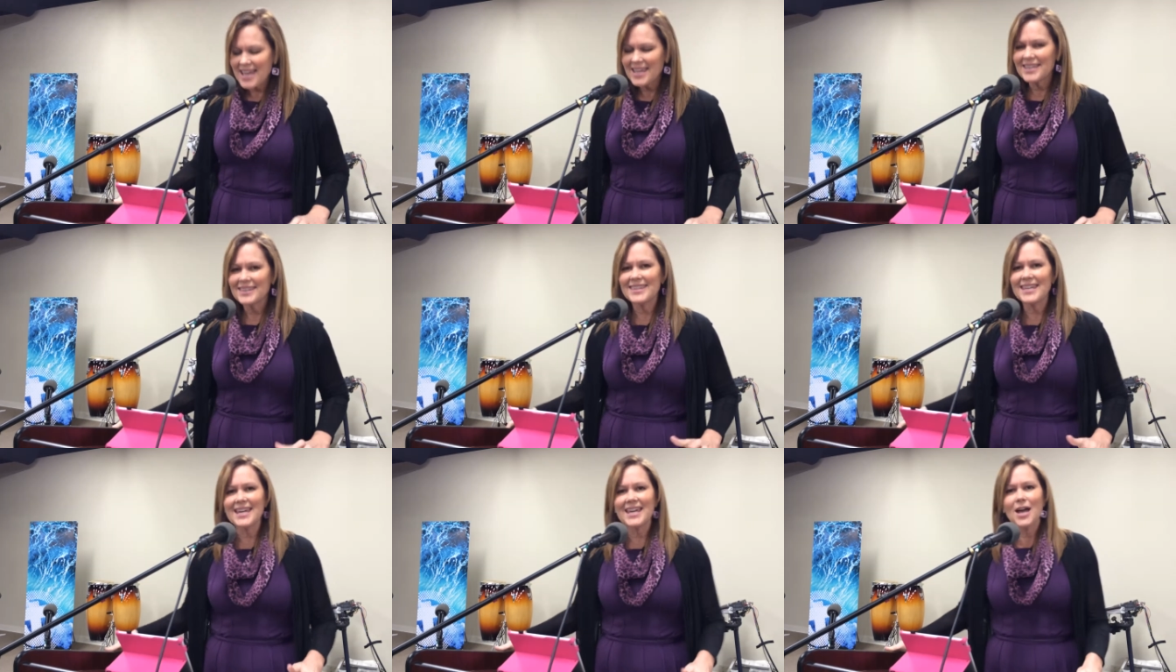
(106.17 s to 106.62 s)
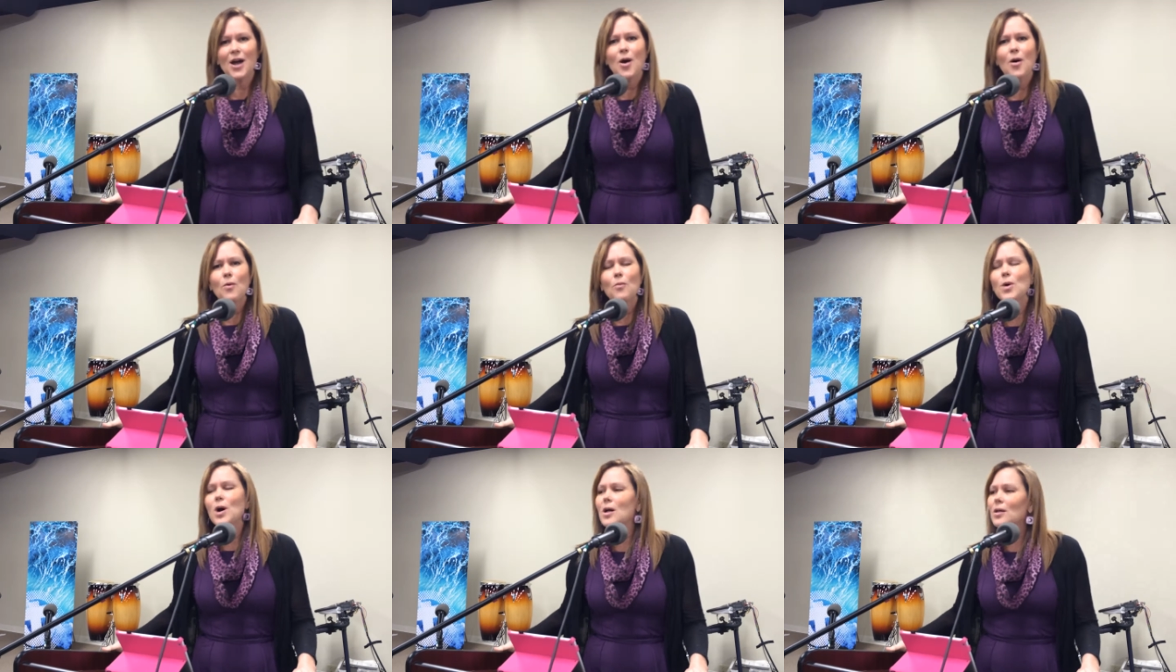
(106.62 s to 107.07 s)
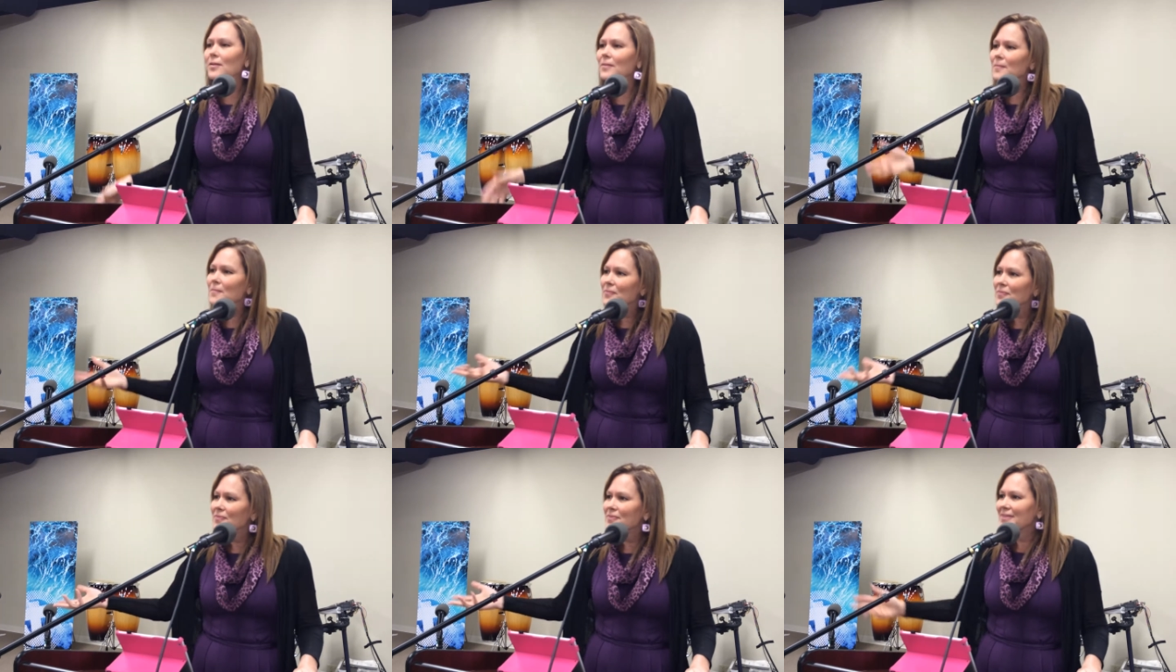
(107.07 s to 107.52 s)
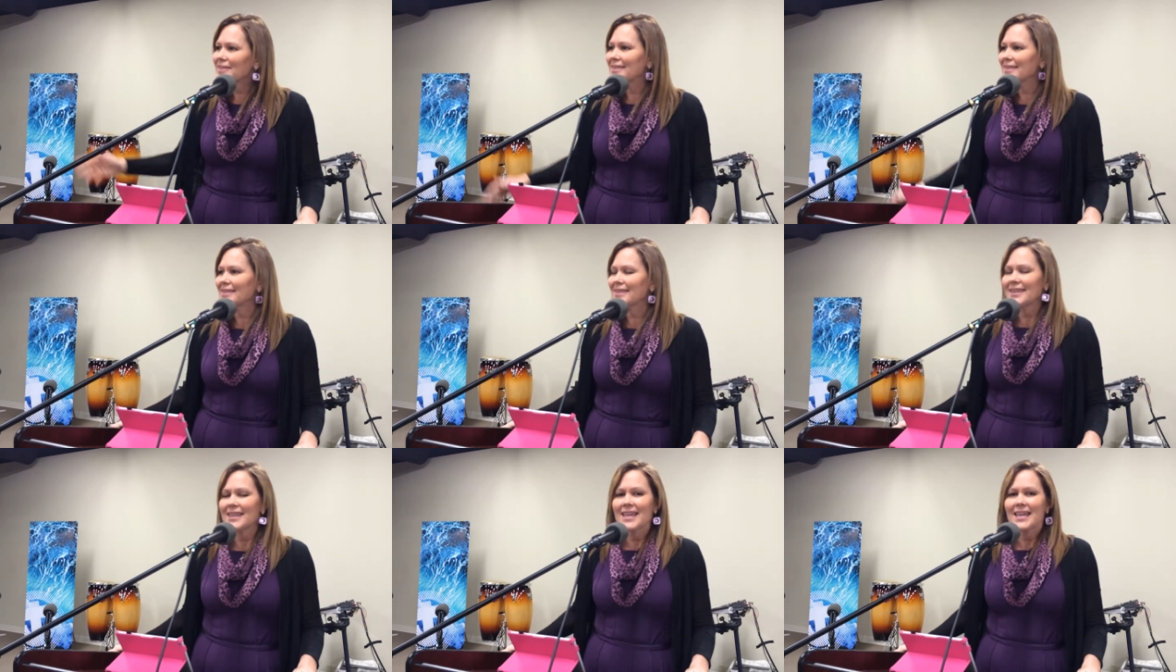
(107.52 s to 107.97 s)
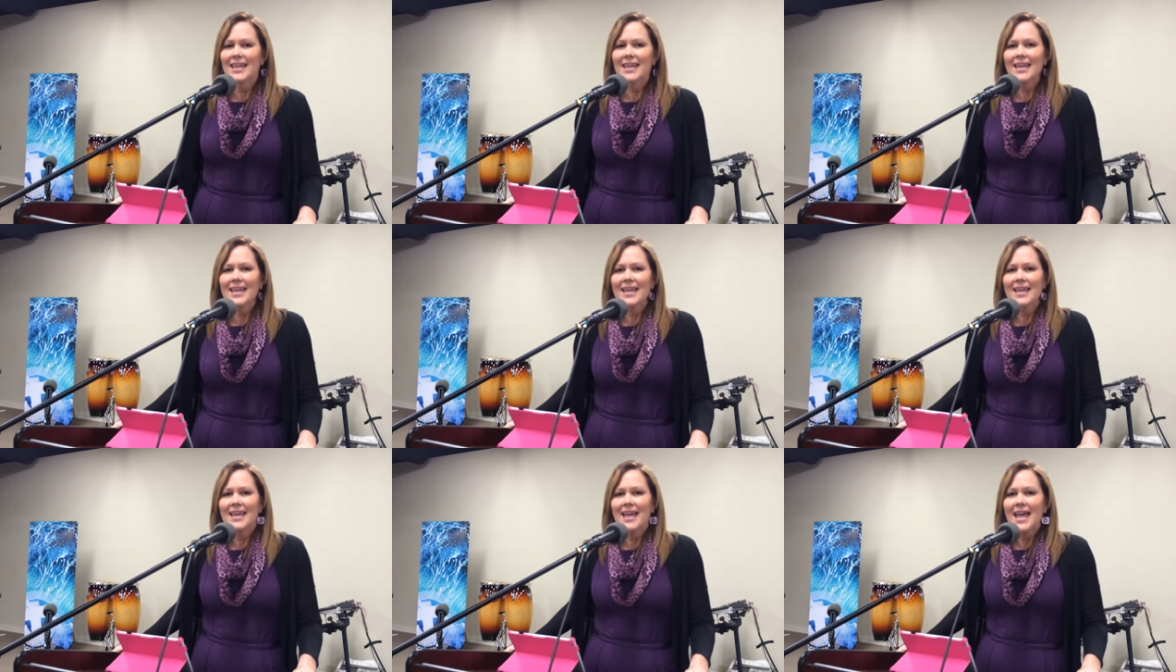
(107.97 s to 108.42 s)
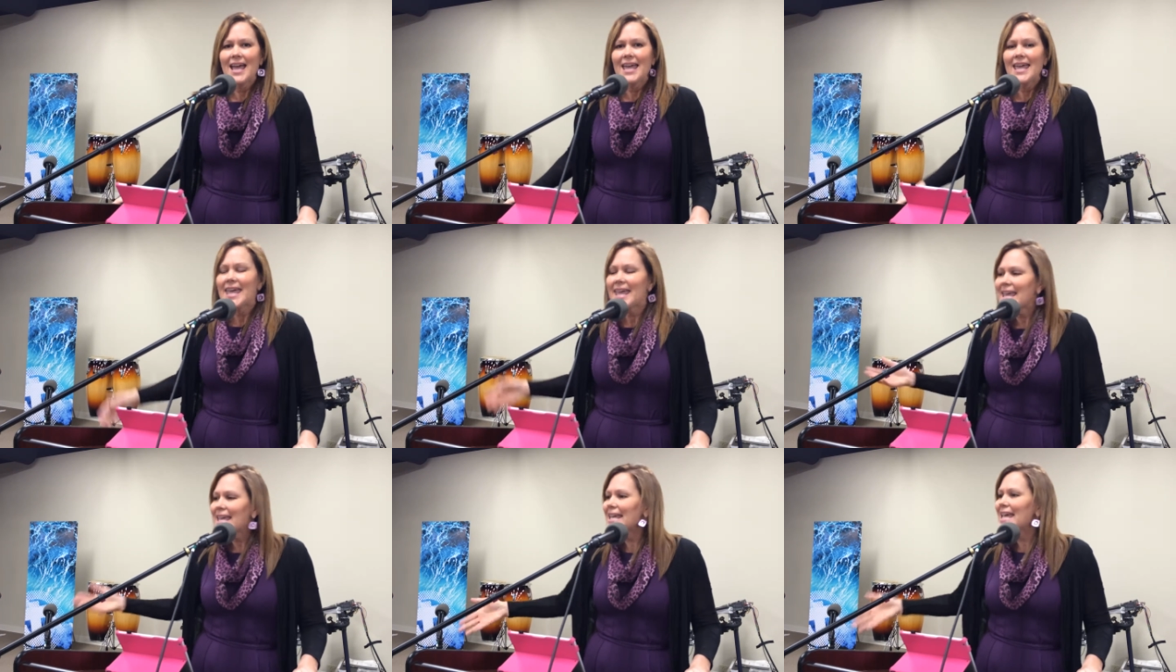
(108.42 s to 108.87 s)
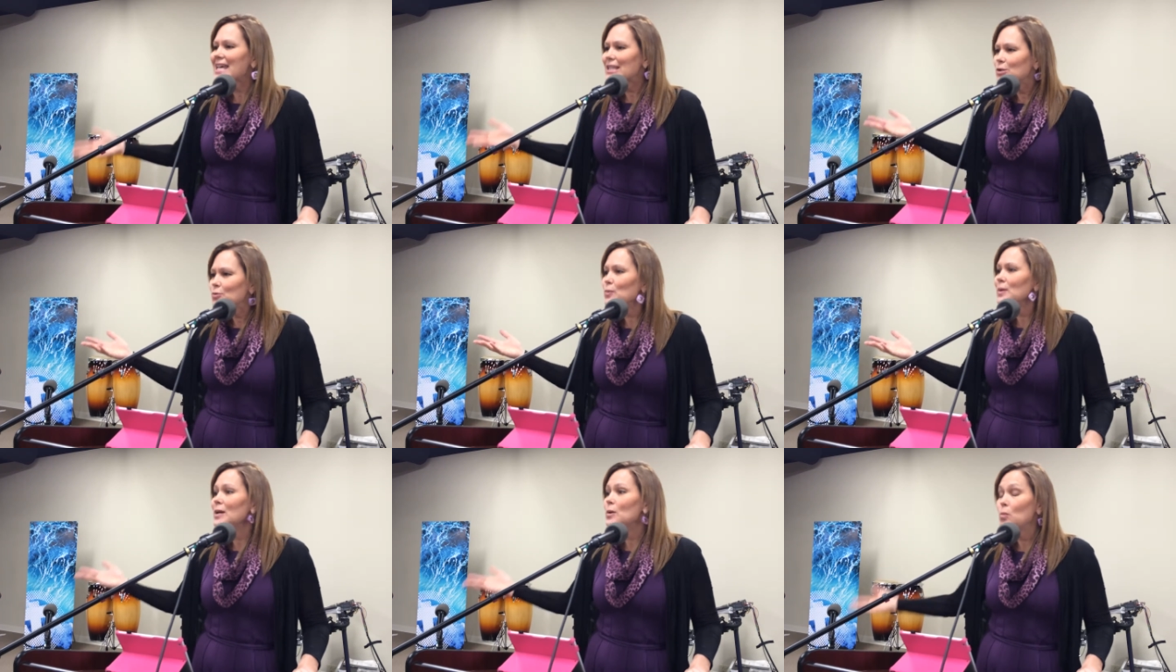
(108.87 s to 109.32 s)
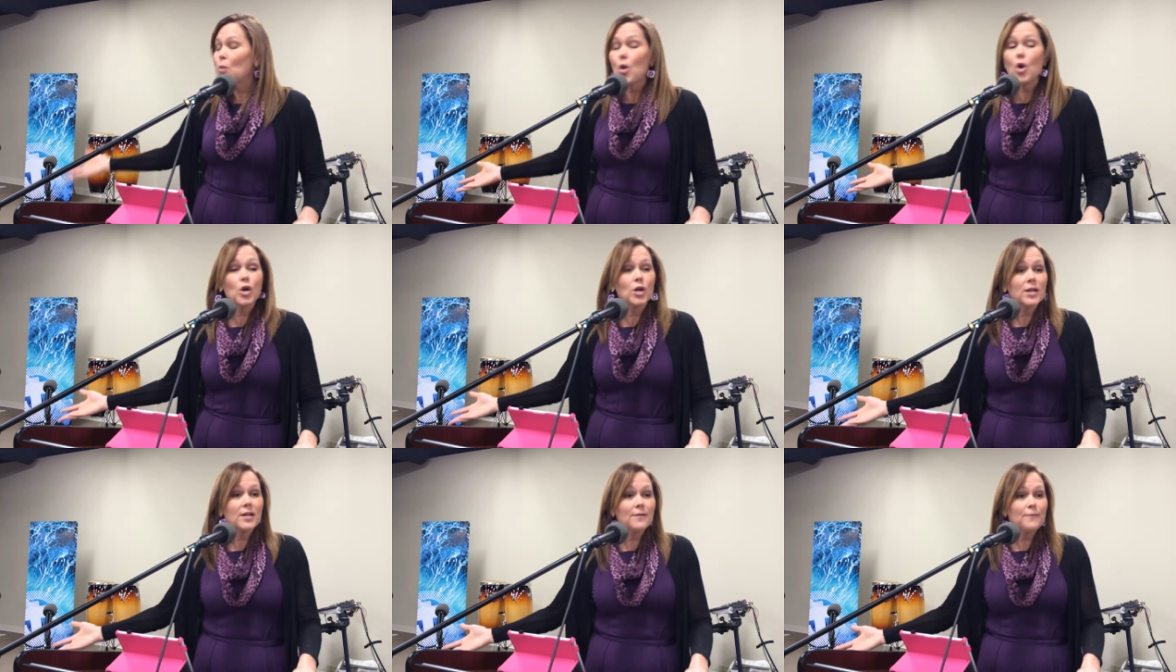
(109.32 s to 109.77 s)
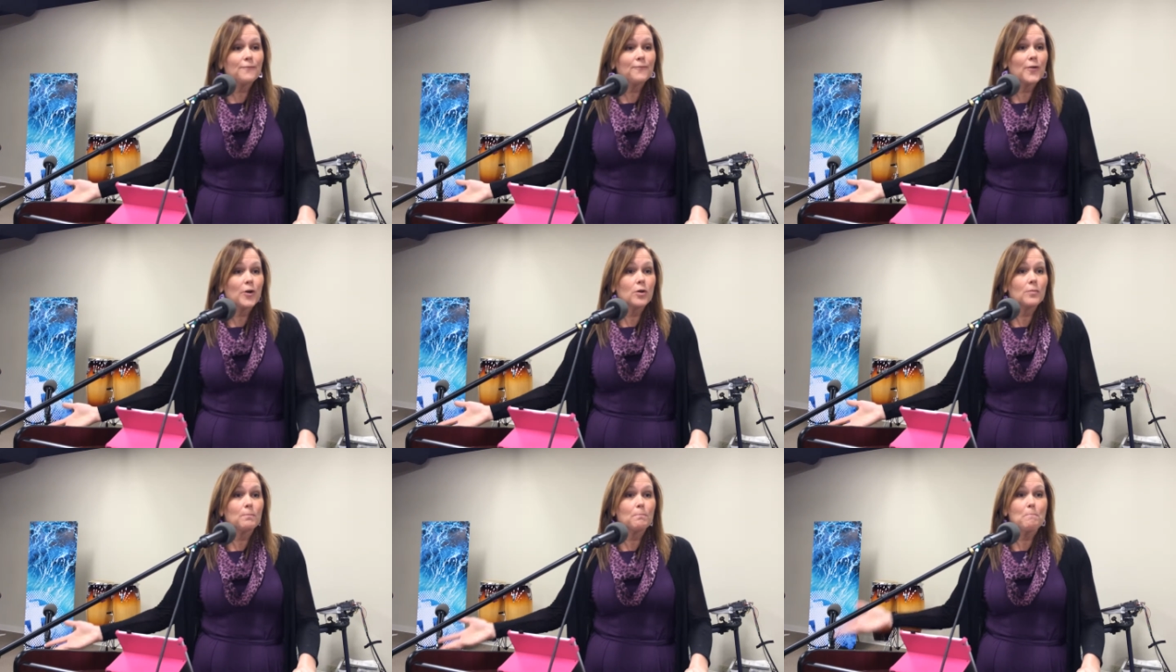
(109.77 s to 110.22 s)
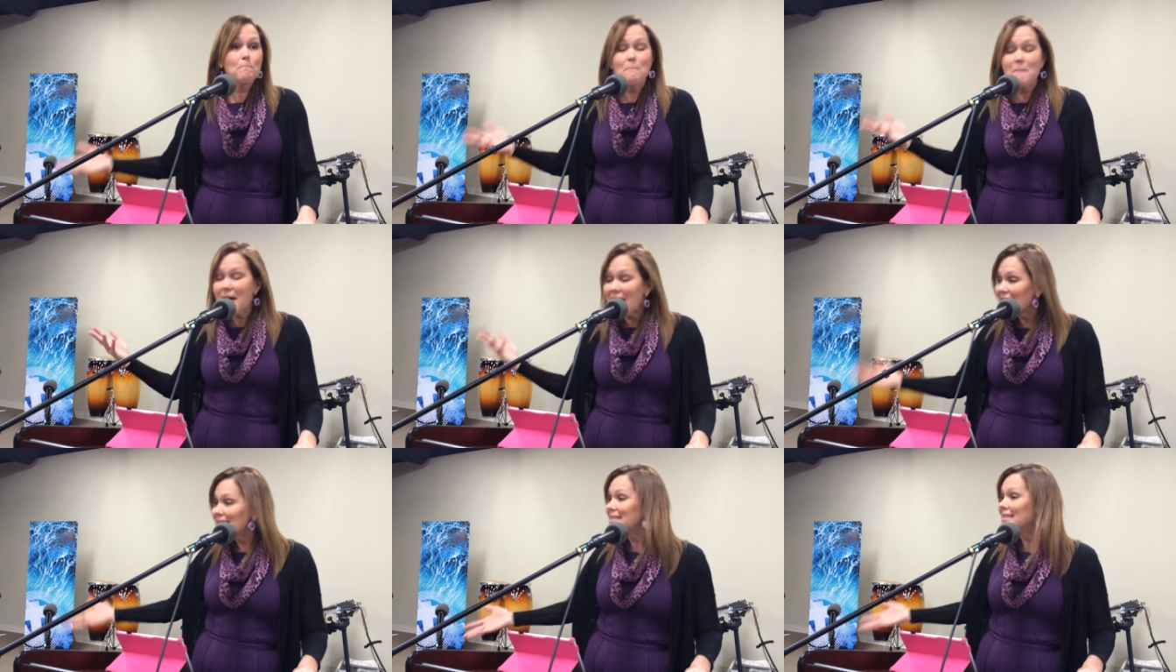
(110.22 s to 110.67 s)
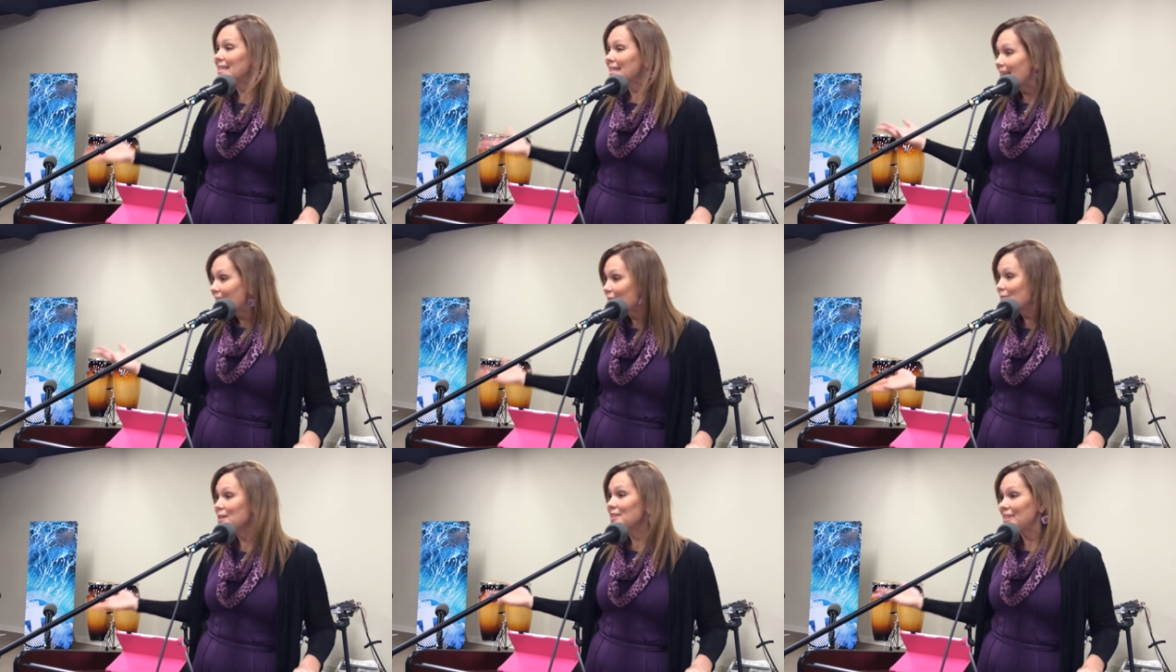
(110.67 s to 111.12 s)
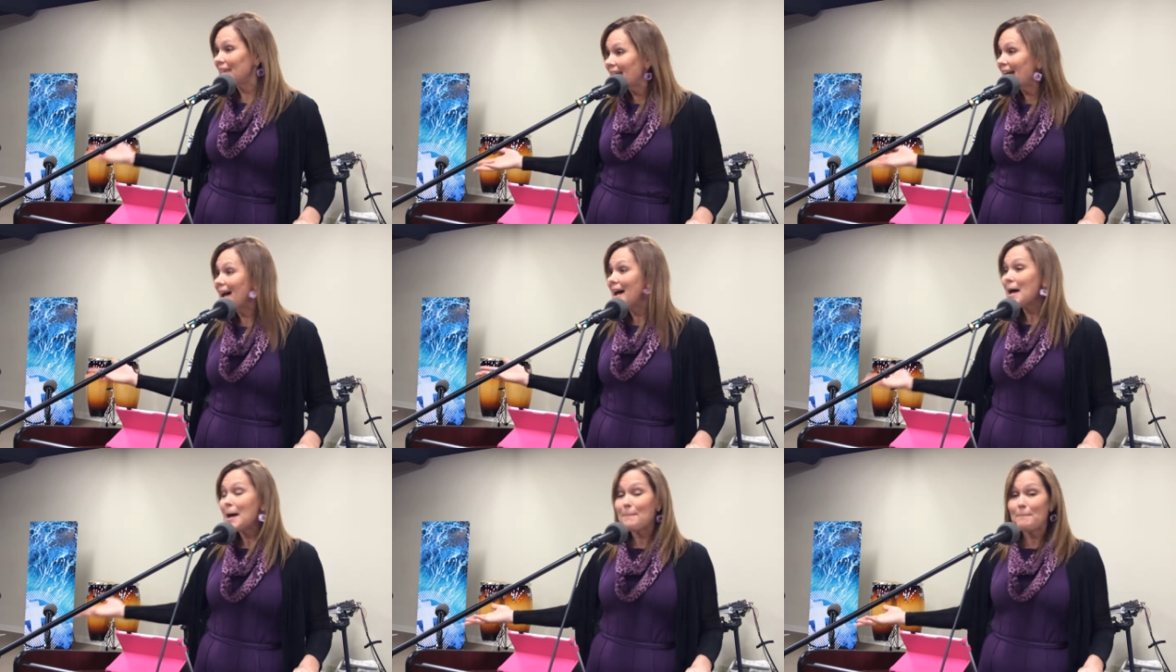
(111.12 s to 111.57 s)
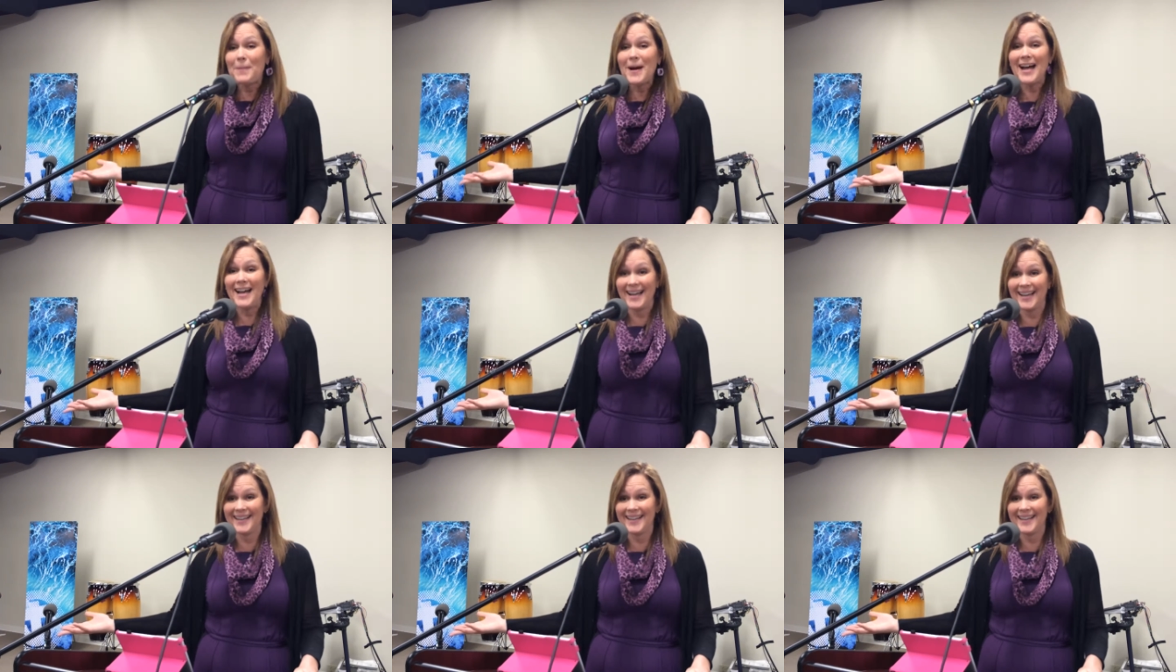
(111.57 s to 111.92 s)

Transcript: you think, well, he gets rewarded for messing everything up?